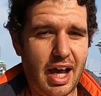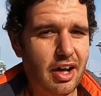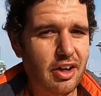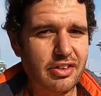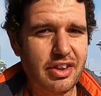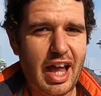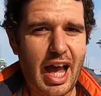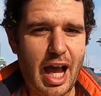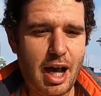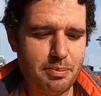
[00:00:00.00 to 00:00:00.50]

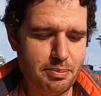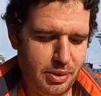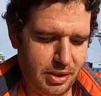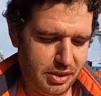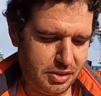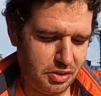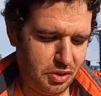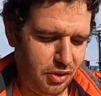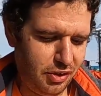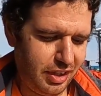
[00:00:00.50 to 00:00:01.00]
Health
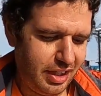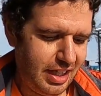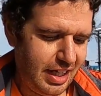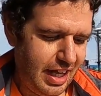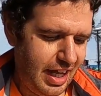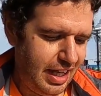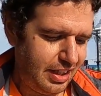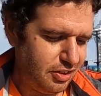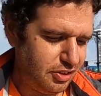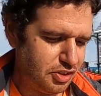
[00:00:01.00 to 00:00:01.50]
happening. He's only going
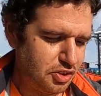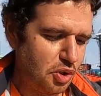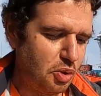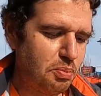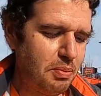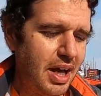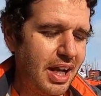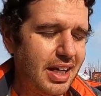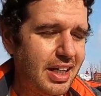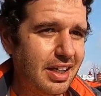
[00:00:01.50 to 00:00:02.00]
to handle
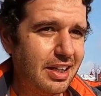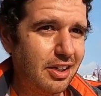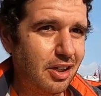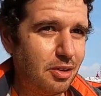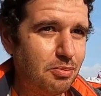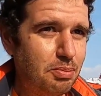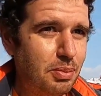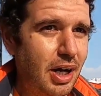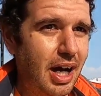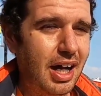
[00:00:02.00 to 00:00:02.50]
so many
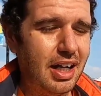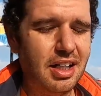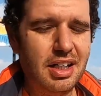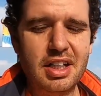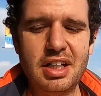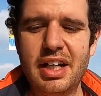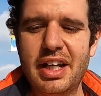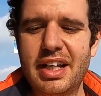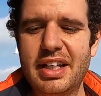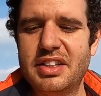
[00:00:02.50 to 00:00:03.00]
here. But
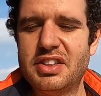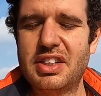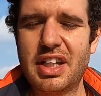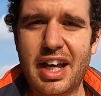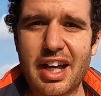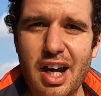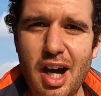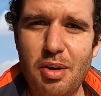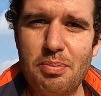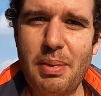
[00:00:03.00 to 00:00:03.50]
he
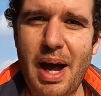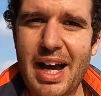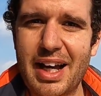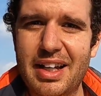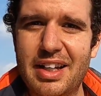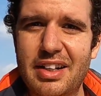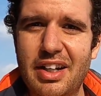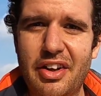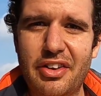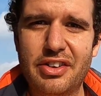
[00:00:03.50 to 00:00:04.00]
said, "Come
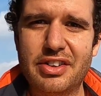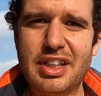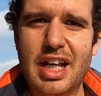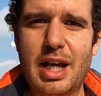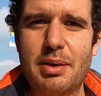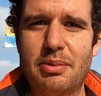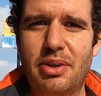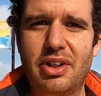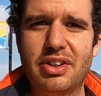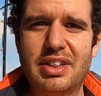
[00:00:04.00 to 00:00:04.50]
back another
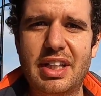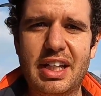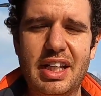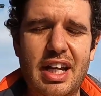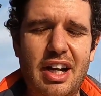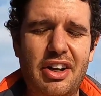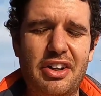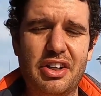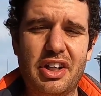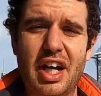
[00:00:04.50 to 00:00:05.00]
time and I'll take
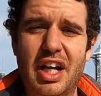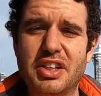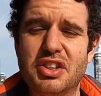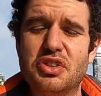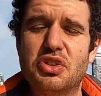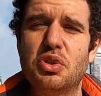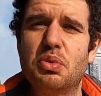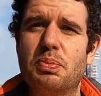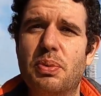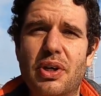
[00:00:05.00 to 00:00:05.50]
care of you
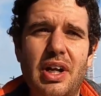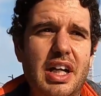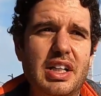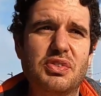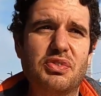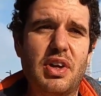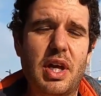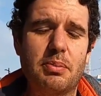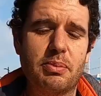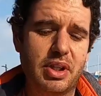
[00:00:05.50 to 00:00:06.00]
guys." Super
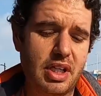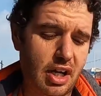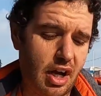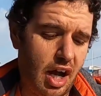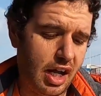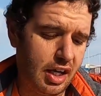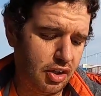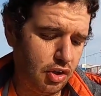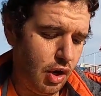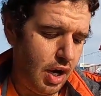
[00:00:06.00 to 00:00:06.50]
nice family here.
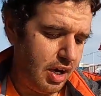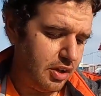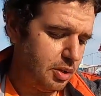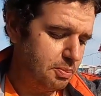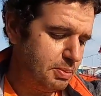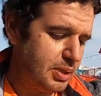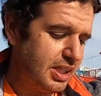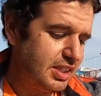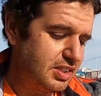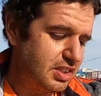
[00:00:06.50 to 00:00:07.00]
I don't know how
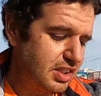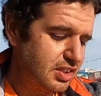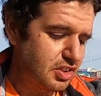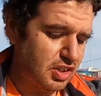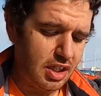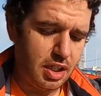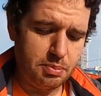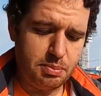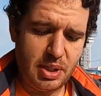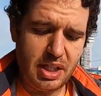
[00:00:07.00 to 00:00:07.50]
the pizza
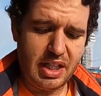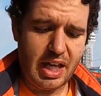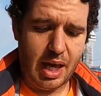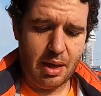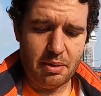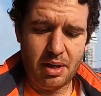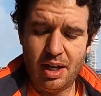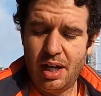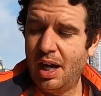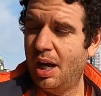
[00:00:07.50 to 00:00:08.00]
is going to be
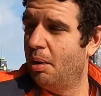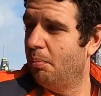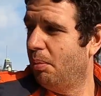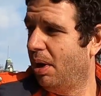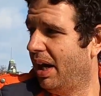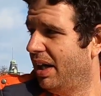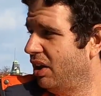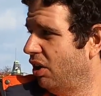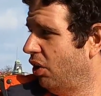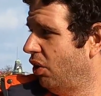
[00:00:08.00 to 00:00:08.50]
yet,
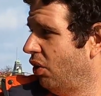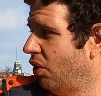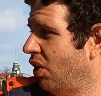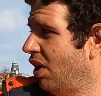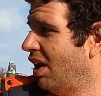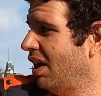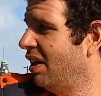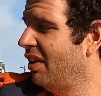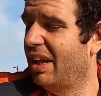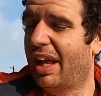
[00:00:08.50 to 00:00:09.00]
but I know
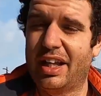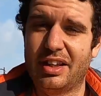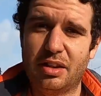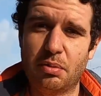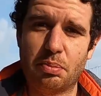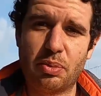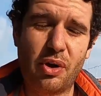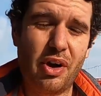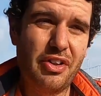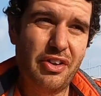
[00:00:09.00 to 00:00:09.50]
that
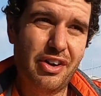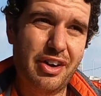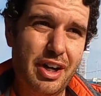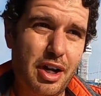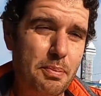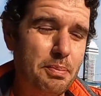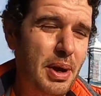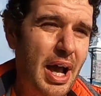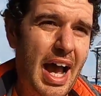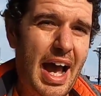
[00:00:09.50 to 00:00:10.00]
the brother
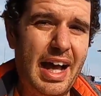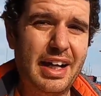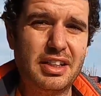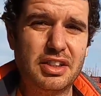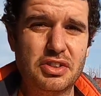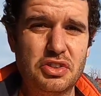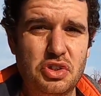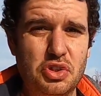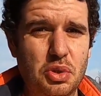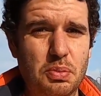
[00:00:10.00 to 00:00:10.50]
here,
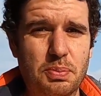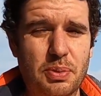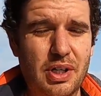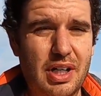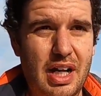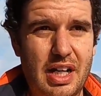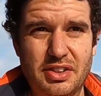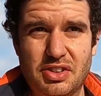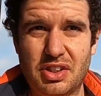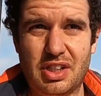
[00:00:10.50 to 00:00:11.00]
Pat,
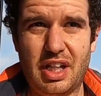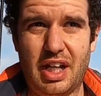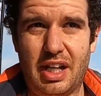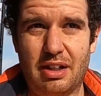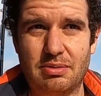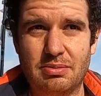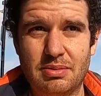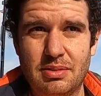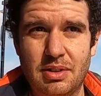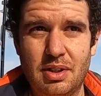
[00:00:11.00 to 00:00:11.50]
super nice guy.